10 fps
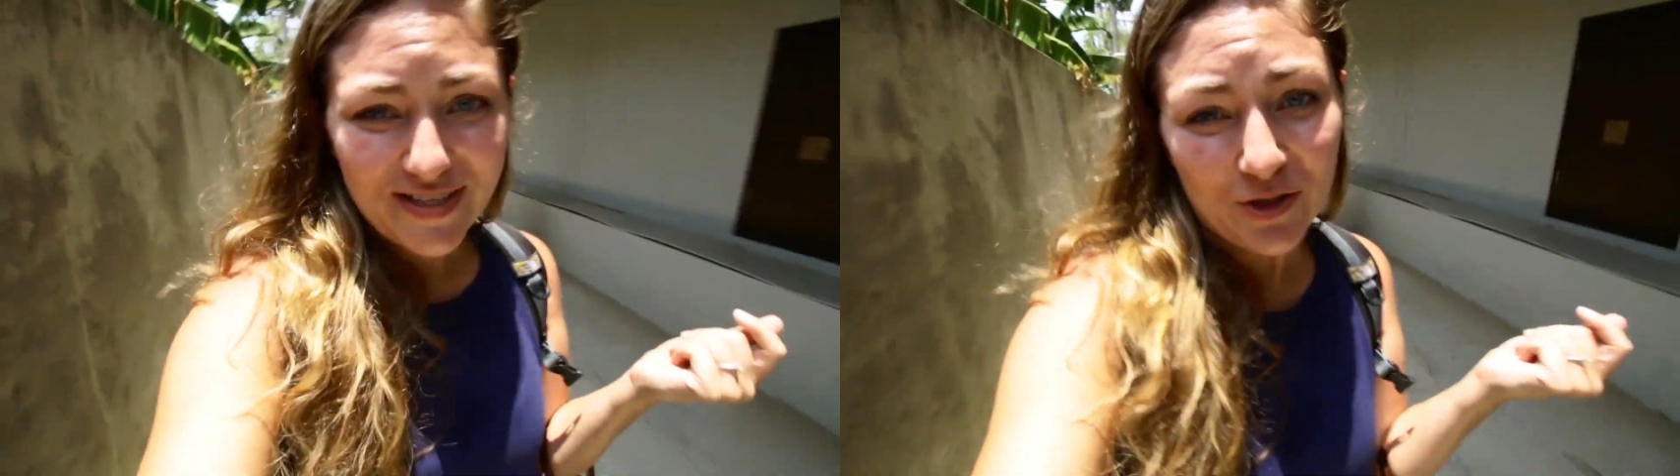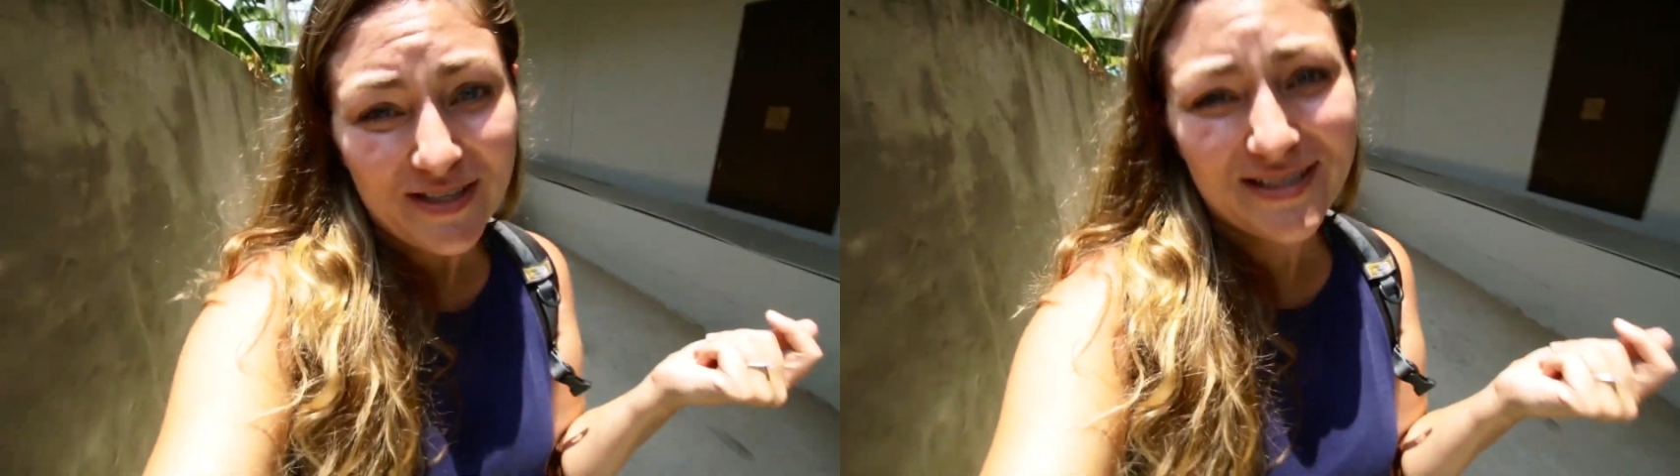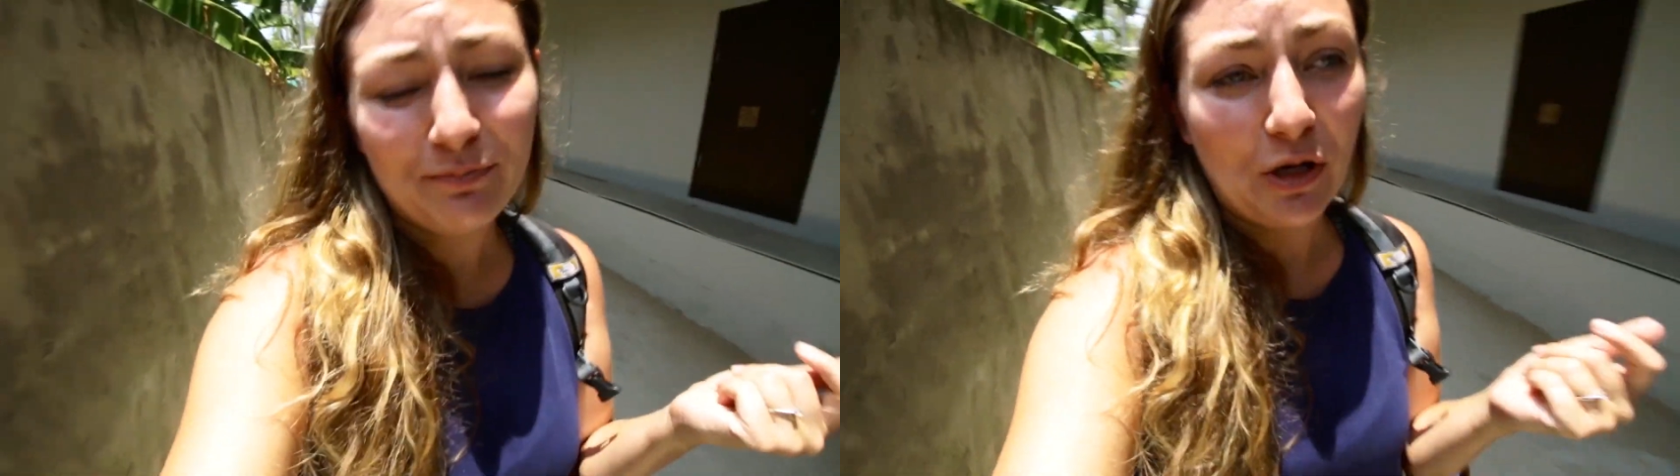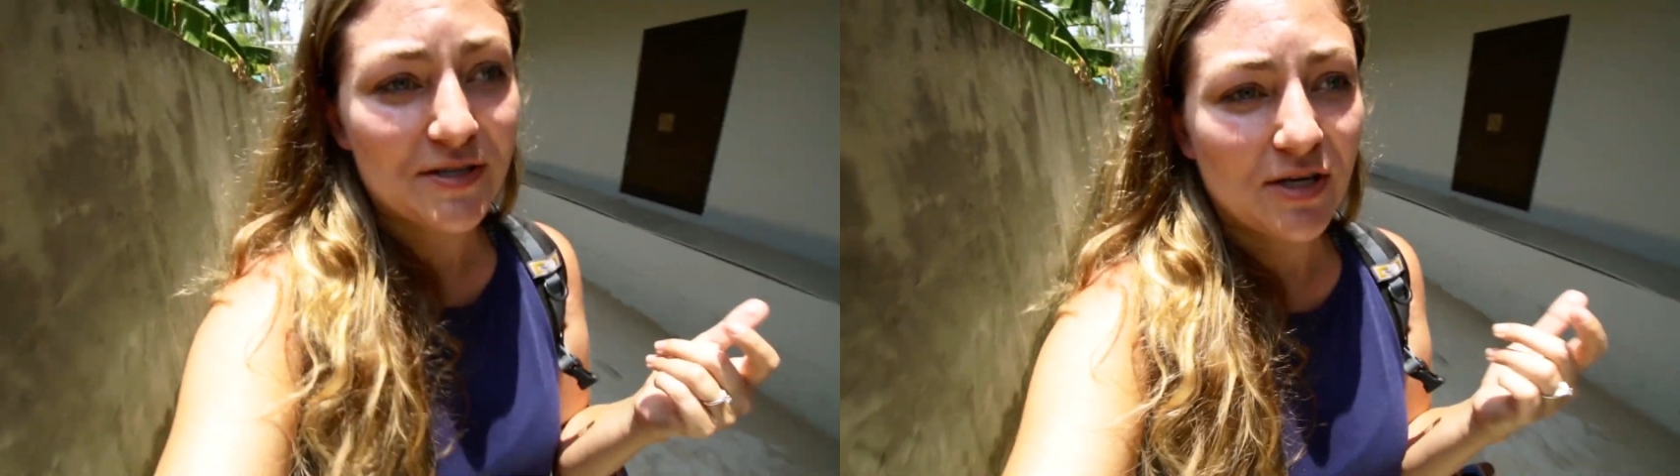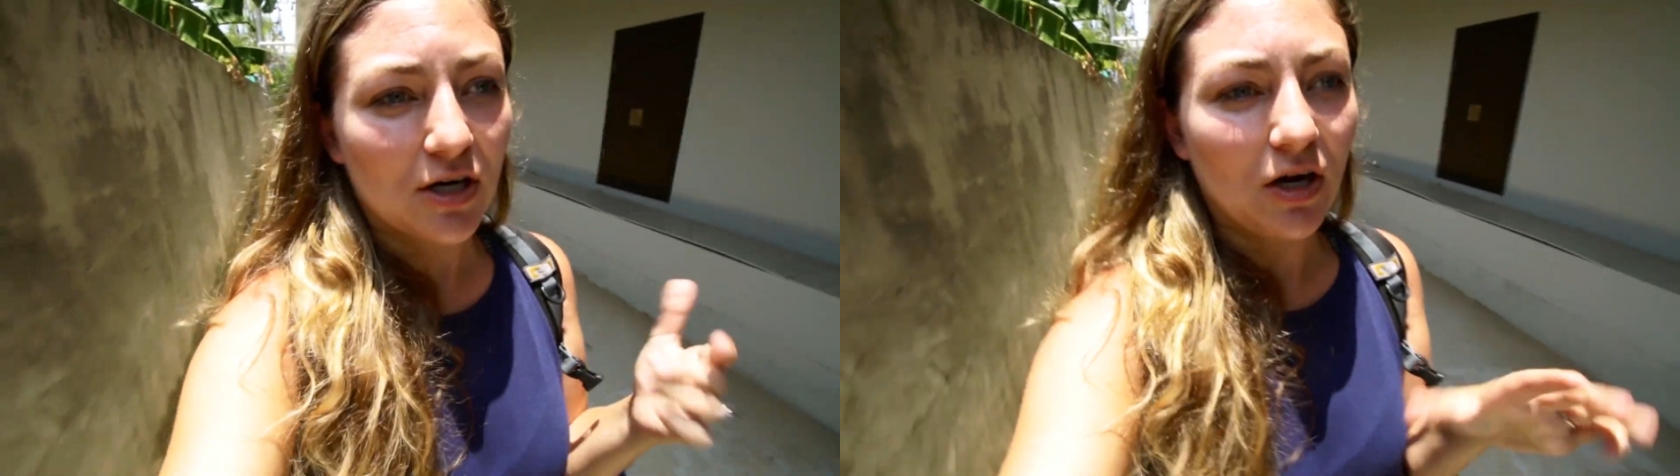restaurants and
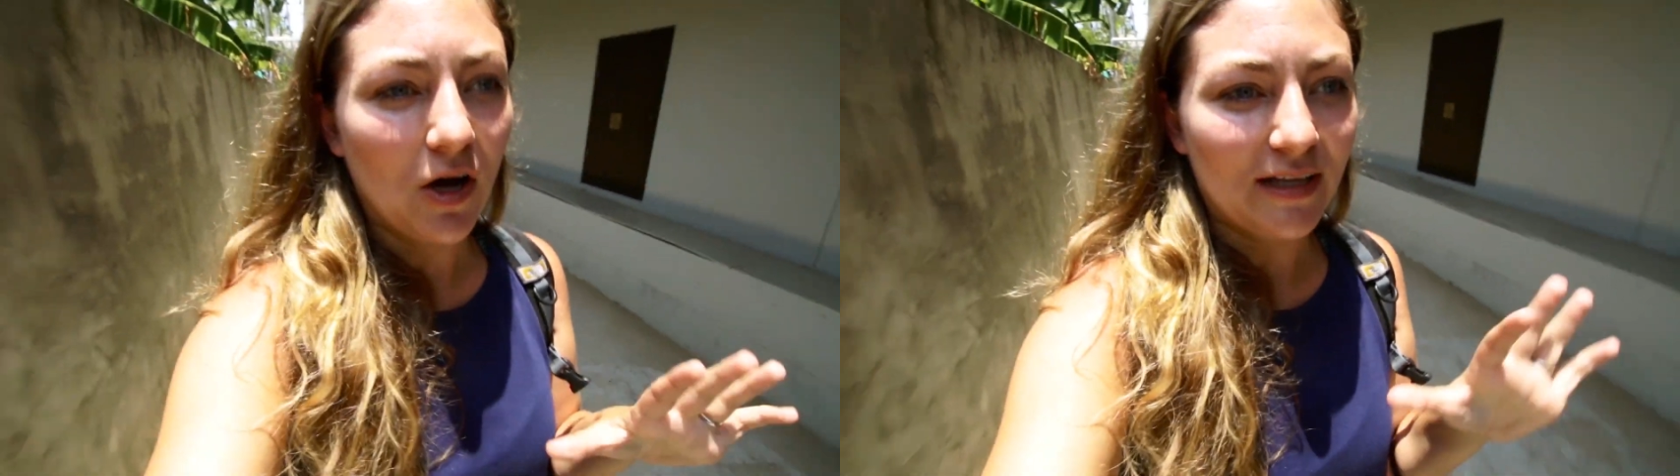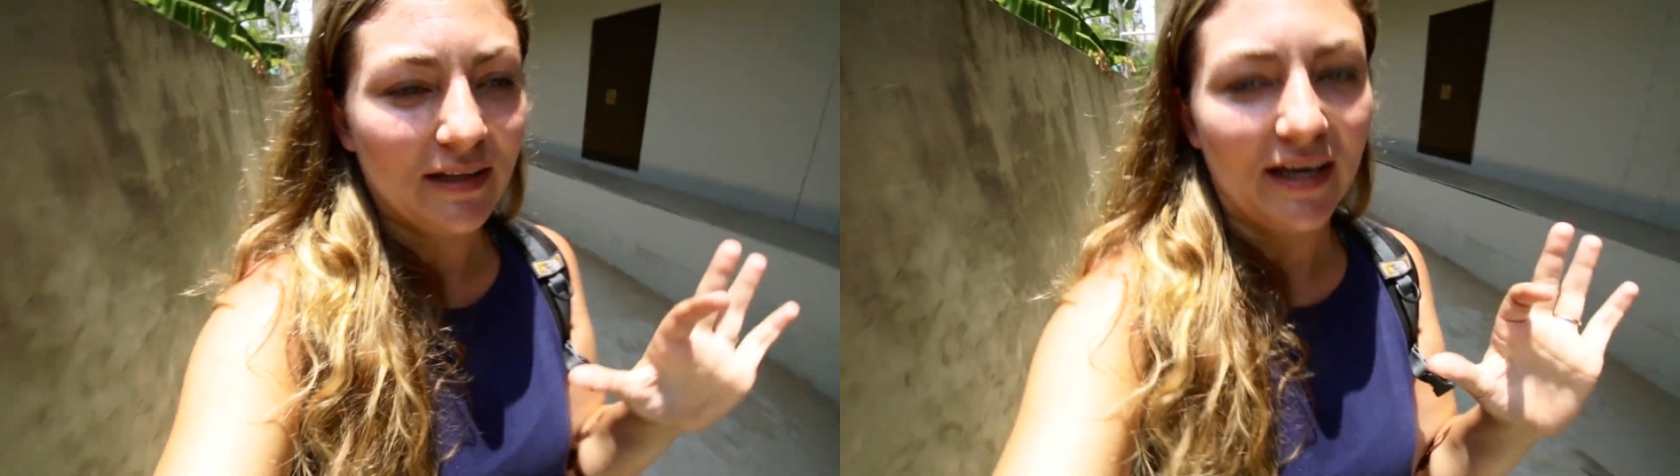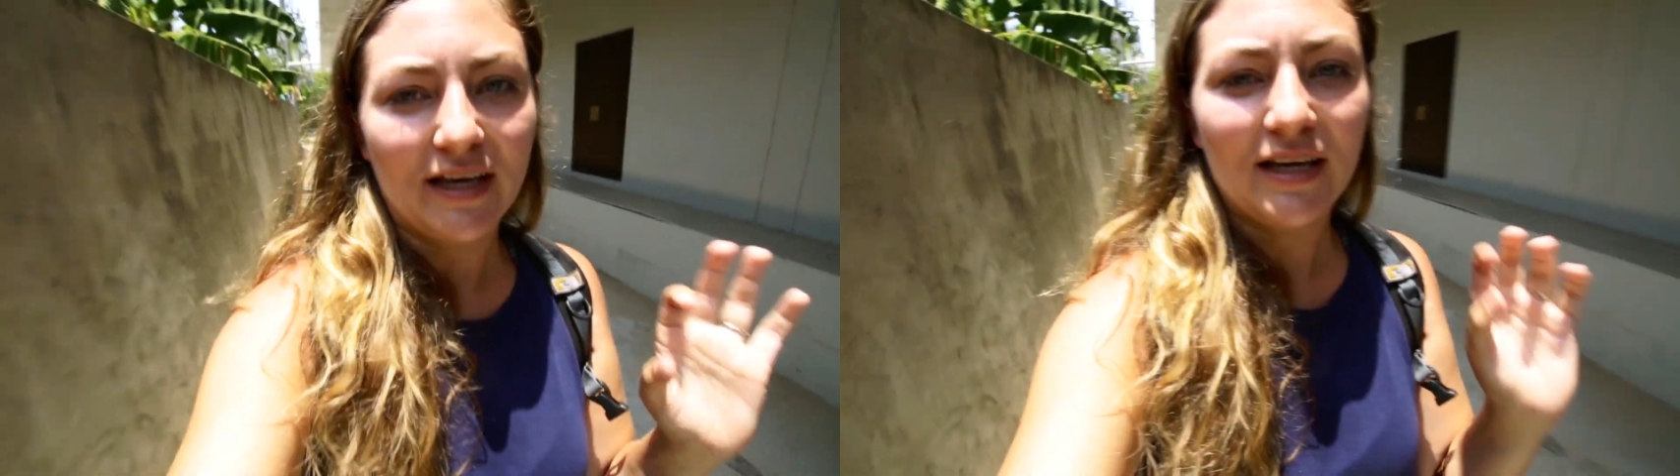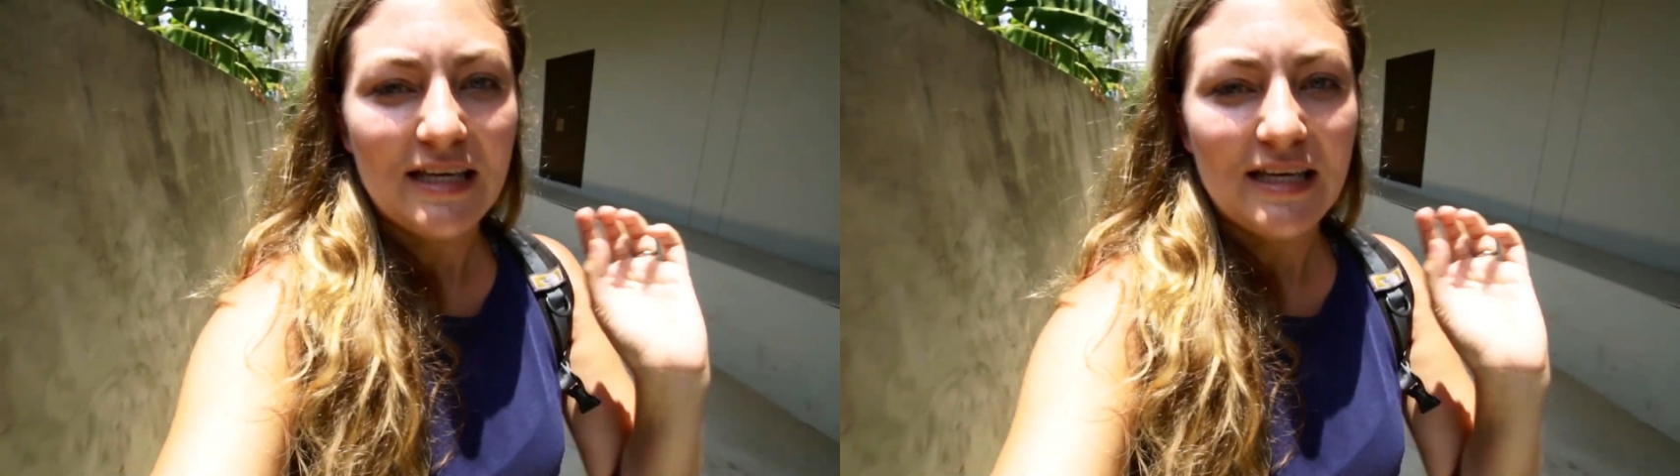bars are on like